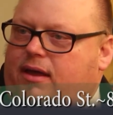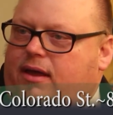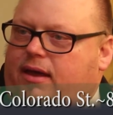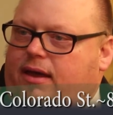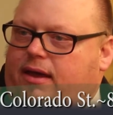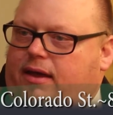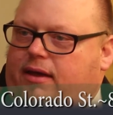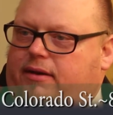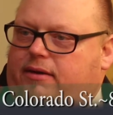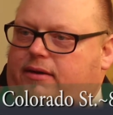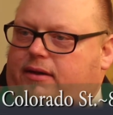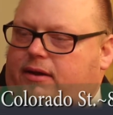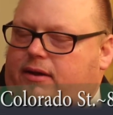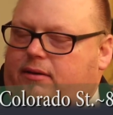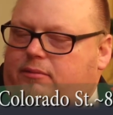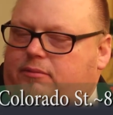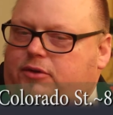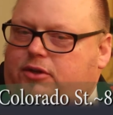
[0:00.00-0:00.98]
and
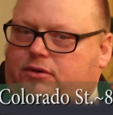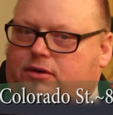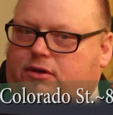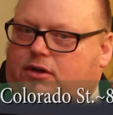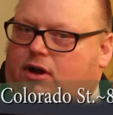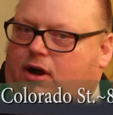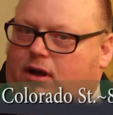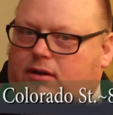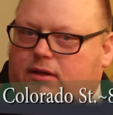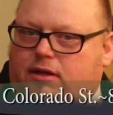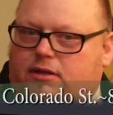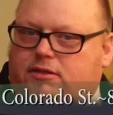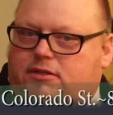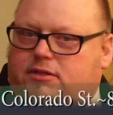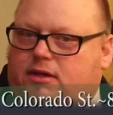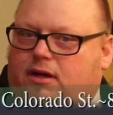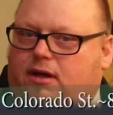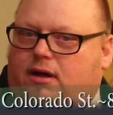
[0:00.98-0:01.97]
um, you can call
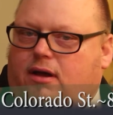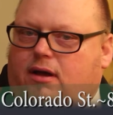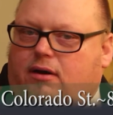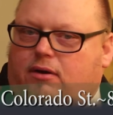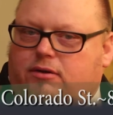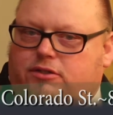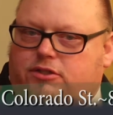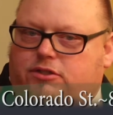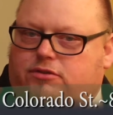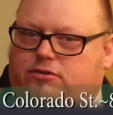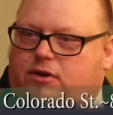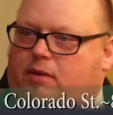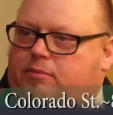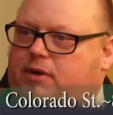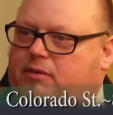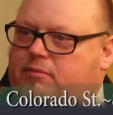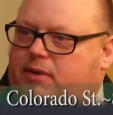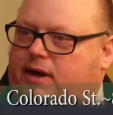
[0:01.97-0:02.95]
us uh, or just
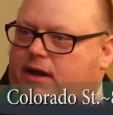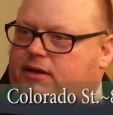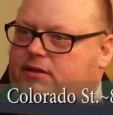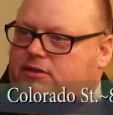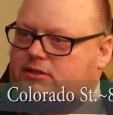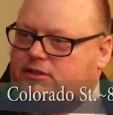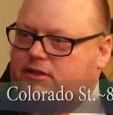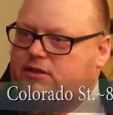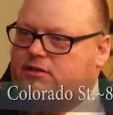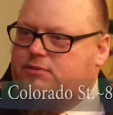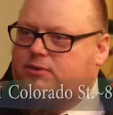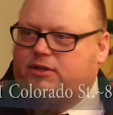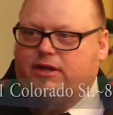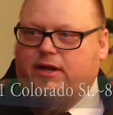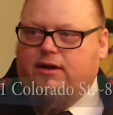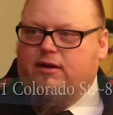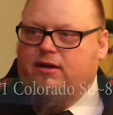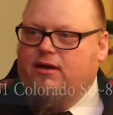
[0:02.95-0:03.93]
drop on by and see us.
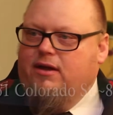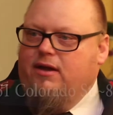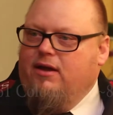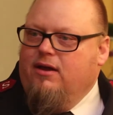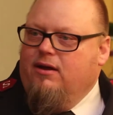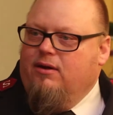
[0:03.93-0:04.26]
We're there.